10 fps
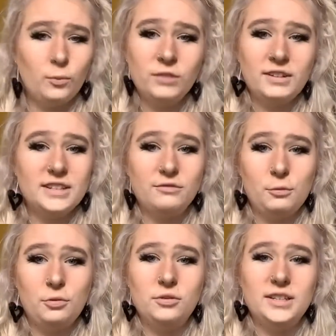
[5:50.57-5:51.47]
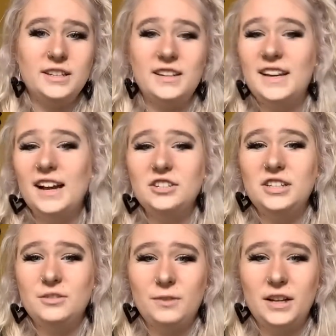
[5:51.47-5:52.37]
One resident reported that they
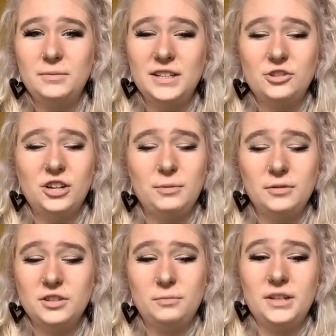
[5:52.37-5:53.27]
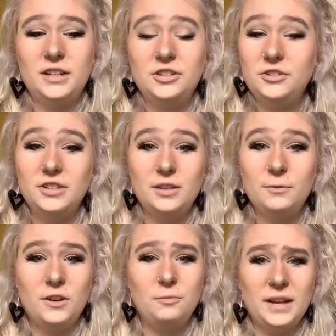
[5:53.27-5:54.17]
actually developed extreme insomnia due to the
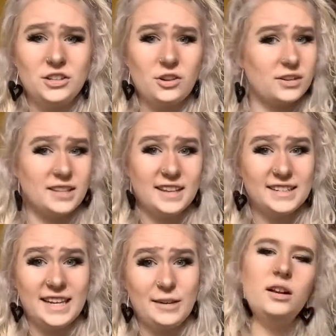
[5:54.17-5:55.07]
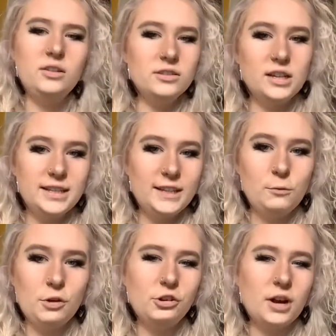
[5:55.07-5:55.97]
fear of being shocked in their sleep. Alongside the other
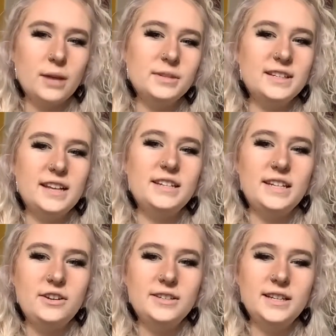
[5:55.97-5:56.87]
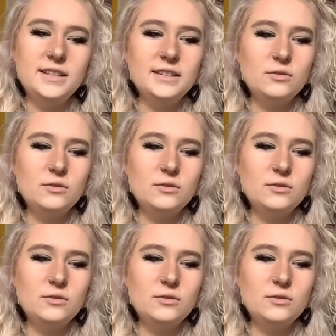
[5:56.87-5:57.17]
programs the centre uses,